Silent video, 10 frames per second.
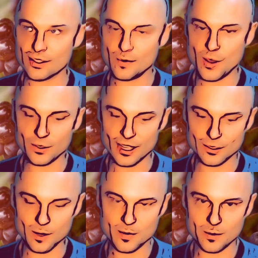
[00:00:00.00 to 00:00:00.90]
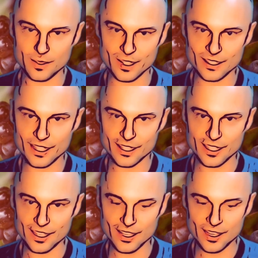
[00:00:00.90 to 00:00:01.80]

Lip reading: smoke. That's why people get addicted.